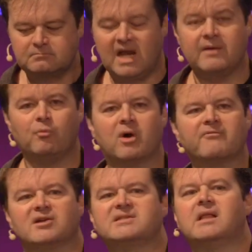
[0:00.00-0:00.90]
and in one
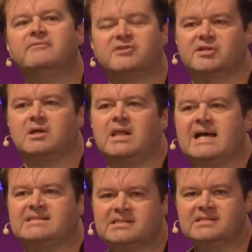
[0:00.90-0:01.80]
of our television
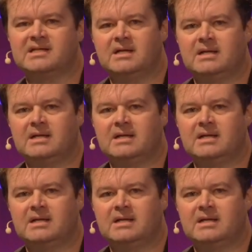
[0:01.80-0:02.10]
classes,